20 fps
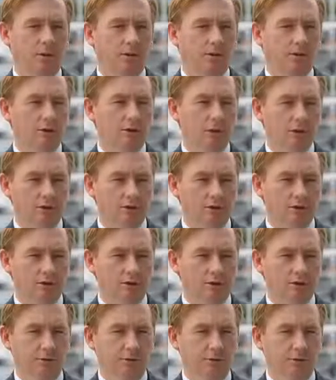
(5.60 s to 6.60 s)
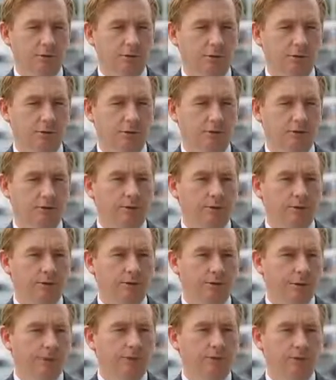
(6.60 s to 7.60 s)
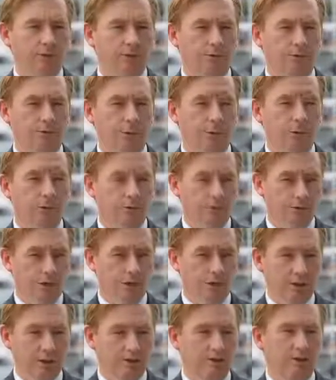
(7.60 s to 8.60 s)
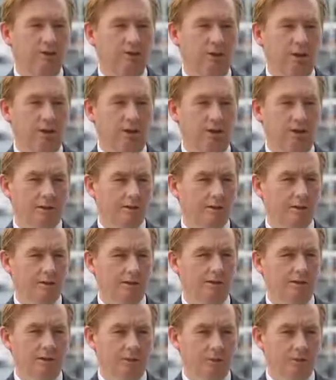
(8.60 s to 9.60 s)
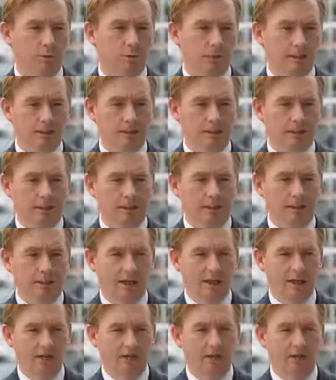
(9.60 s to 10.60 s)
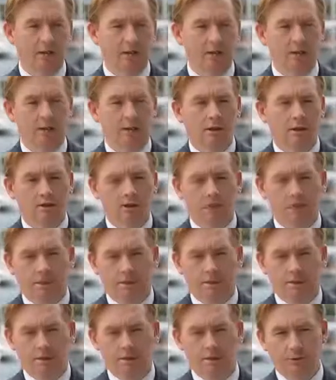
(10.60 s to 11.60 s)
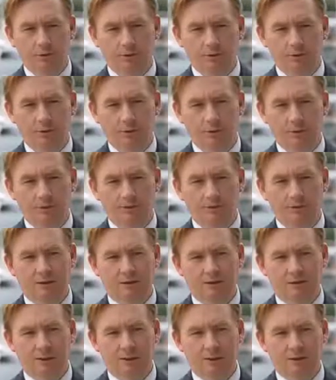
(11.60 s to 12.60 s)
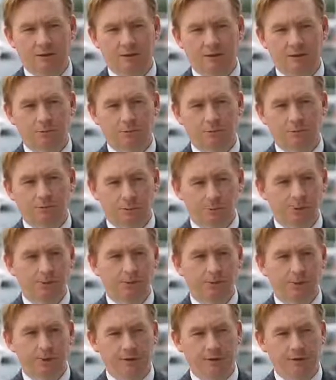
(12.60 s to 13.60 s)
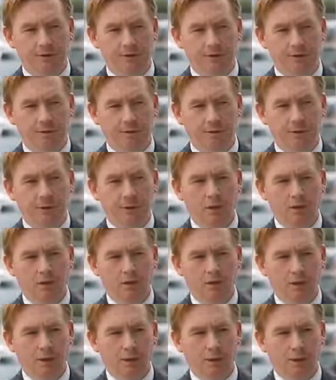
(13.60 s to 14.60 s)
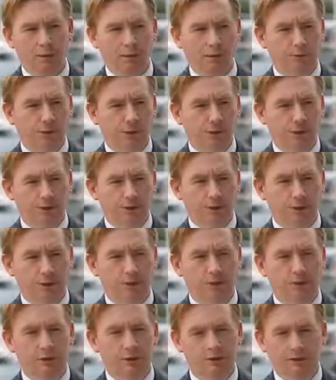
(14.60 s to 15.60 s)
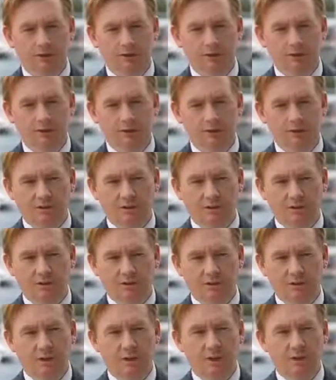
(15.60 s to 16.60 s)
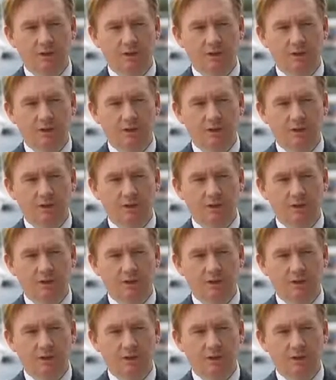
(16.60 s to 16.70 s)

consequences for the health of all Australians is the issue that really stands out. I think there are two aspects in terms of health that drew my attention. The first is the